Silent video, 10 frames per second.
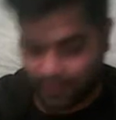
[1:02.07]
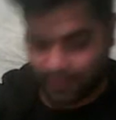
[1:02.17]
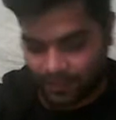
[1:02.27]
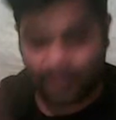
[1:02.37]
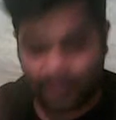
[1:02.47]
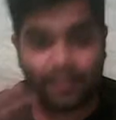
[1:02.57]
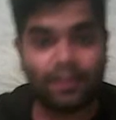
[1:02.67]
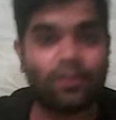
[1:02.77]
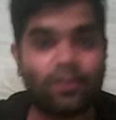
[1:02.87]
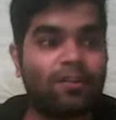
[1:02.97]
Hi
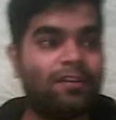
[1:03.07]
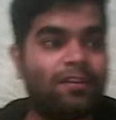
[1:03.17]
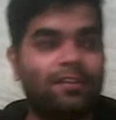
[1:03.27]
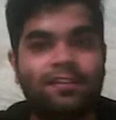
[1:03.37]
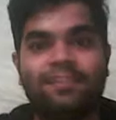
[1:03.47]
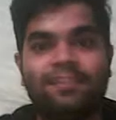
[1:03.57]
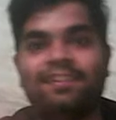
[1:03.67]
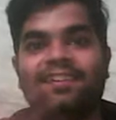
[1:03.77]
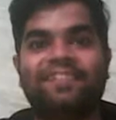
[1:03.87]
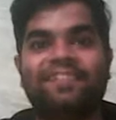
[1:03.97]
all,
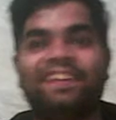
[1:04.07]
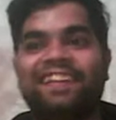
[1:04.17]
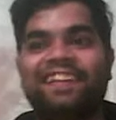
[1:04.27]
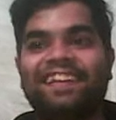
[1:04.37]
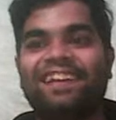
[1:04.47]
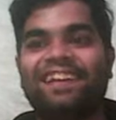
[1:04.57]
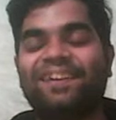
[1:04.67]
a very good